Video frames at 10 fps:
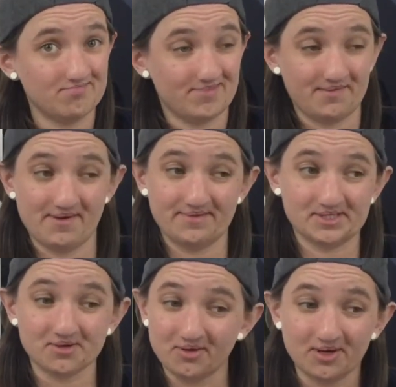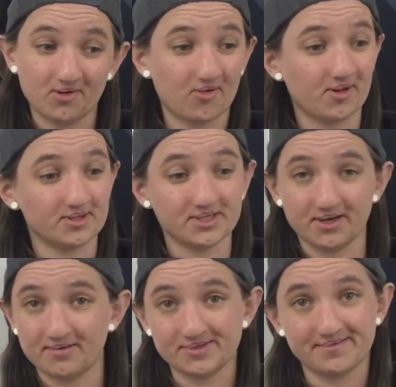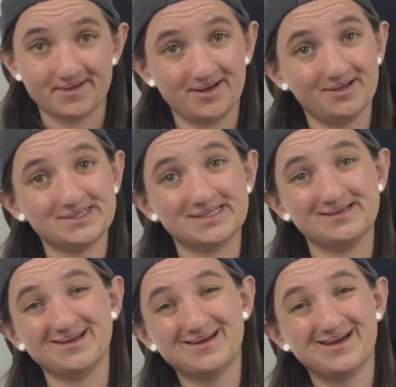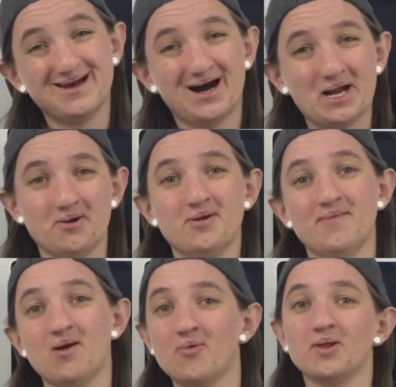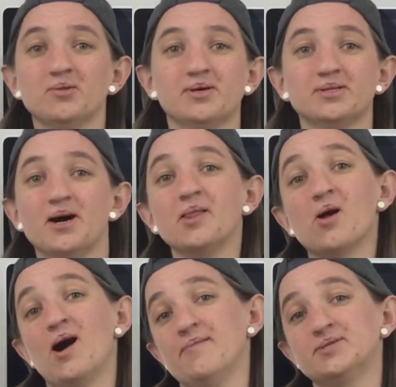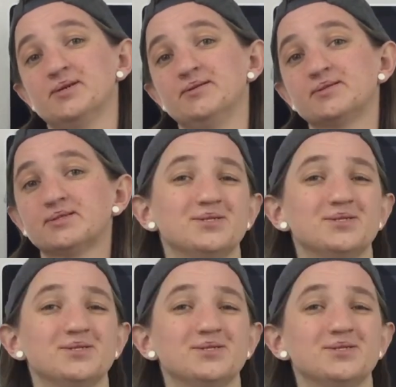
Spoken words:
they maybe stole it, or they're selling it for somebody else, and I don't know, you might to look into other options.